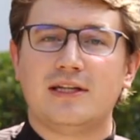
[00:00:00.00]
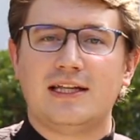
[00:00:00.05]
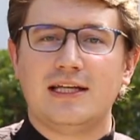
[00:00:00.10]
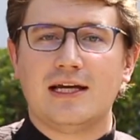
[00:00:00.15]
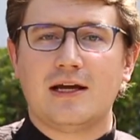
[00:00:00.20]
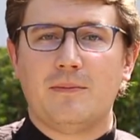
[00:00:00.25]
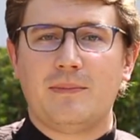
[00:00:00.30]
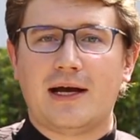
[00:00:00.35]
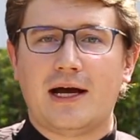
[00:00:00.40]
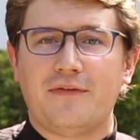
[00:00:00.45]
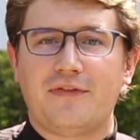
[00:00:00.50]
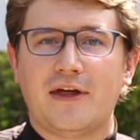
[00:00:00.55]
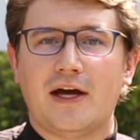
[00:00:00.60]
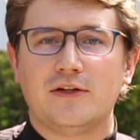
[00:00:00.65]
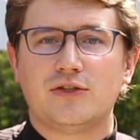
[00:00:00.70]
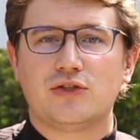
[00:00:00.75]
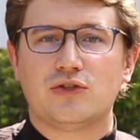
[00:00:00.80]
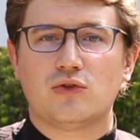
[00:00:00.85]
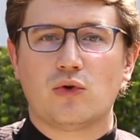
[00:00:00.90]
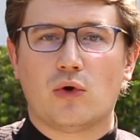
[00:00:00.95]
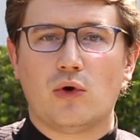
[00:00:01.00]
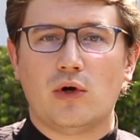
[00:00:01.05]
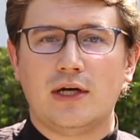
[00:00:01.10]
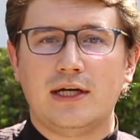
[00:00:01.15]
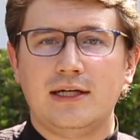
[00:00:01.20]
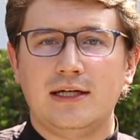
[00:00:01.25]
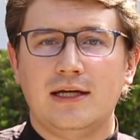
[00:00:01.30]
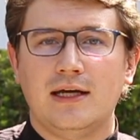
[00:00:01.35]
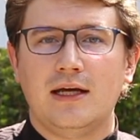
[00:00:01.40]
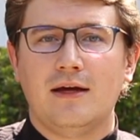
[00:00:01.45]
thing about that
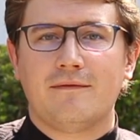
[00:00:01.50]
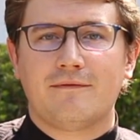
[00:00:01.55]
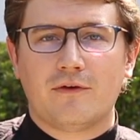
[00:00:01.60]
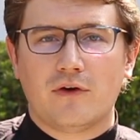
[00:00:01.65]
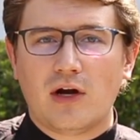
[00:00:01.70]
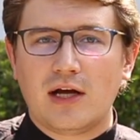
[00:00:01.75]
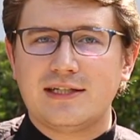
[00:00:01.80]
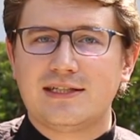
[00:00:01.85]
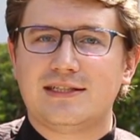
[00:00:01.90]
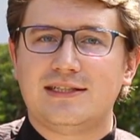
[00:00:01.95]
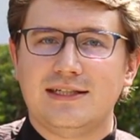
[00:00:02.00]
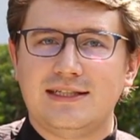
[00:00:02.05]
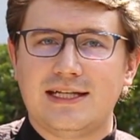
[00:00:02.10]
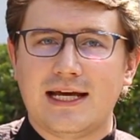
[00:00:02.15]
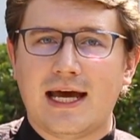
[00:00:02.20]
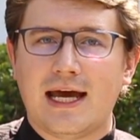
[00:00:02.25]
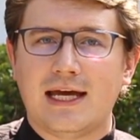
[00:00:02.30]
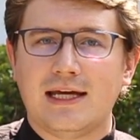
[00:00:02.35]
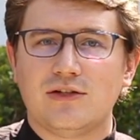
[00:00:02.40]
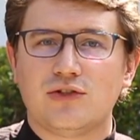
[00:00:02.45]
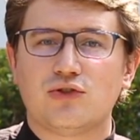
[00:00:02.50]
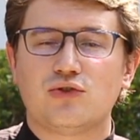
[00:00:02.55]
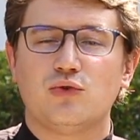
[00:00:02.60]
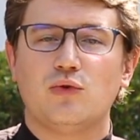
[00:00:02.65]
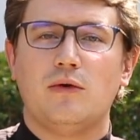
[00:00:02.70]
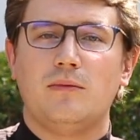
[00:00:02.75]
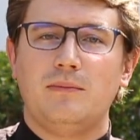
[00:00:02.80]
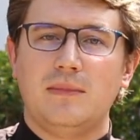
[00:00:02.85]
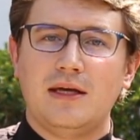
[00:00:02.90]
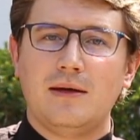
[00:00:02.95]
story for us today is to
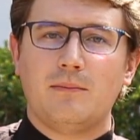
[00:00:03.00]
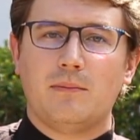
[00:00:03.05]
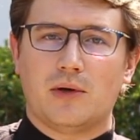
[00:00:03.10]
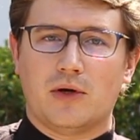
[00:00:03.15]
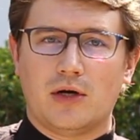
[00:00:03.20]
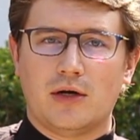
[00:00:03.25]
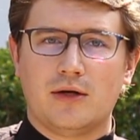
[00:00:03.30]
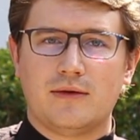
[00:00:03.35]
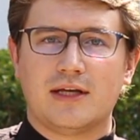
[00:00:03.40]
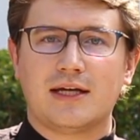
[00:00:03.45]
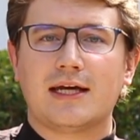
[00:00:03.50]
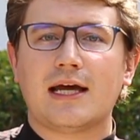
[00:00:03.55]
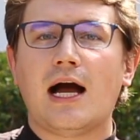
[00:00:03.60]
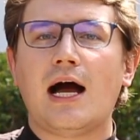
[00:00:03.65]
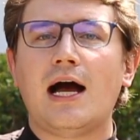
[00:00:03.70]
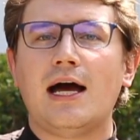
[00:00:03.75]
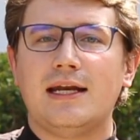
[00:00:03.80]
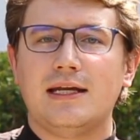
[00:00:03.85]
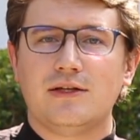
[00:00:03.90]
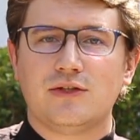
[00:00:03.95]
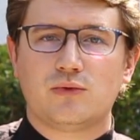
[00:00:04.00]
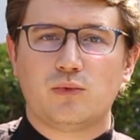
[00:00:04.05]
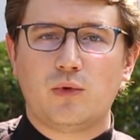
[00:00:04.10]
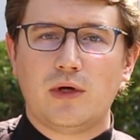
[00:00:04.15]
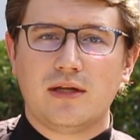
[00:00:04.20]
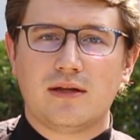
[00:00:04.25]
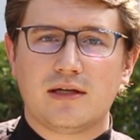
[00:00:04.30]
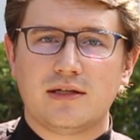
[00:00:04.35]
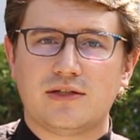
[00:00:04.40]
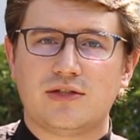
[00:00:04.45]
remember that God is
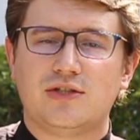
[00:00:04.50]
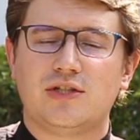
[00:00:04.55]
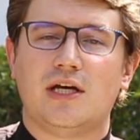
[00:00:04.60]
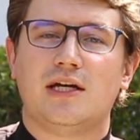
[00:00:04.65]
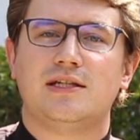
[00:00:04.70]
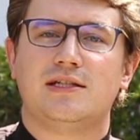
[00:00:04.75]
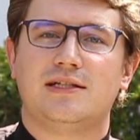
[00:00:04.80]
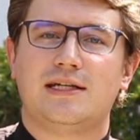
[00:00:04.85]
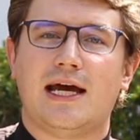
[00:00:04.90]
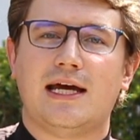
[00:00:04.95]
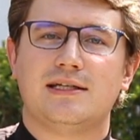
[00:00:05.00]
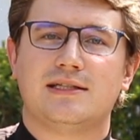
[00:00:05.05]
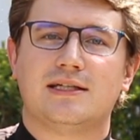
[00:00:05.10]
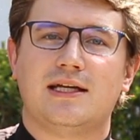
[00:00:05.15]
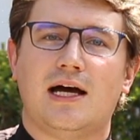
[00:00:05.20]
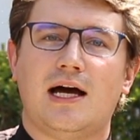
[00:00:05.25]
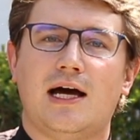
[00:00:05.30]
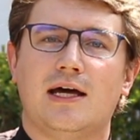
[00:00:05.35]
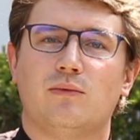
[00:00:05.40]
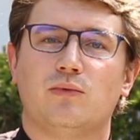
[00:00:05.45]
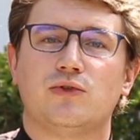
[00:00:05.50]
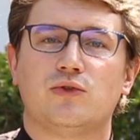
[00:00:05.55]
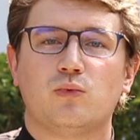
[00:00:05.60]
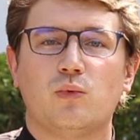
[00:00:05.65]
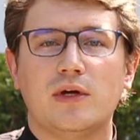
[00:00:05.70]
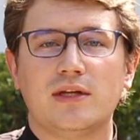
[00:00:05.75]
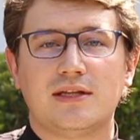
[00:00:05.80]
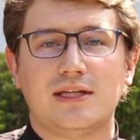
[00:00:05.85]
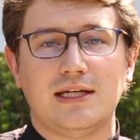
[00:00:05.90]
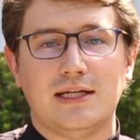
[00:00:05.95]
with us just as God was
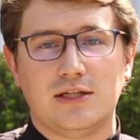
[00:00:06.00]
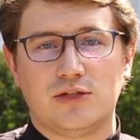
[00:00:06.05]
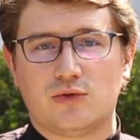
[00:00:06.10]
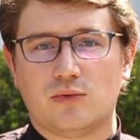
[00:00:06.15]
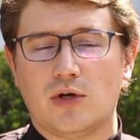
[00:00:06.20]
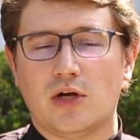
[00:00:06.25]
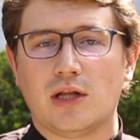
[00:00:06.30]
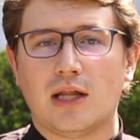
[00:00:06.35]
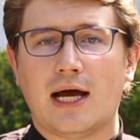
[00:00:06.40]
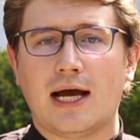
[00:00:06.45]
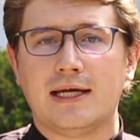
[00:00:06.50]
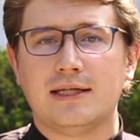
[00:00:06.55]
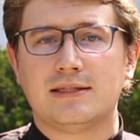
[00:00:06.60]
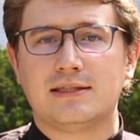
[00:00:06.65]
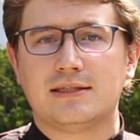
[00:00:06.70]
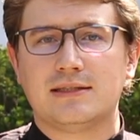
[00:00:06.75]
with the Israelites.